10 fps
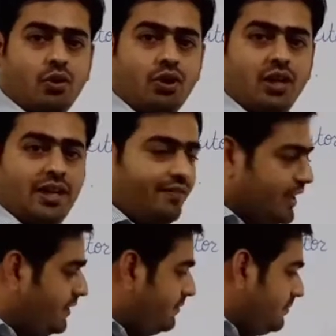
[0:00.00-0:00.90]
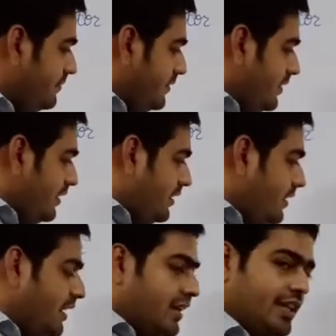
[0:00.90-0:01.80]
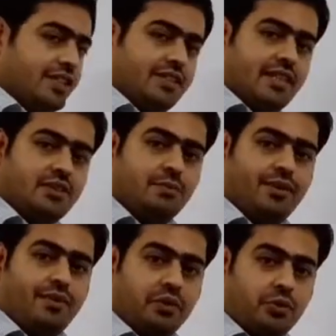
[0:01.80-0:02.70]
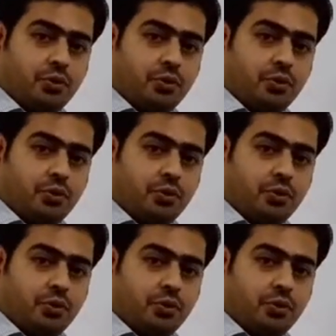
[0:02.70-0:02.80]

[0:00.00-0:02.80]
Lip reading: only when distance between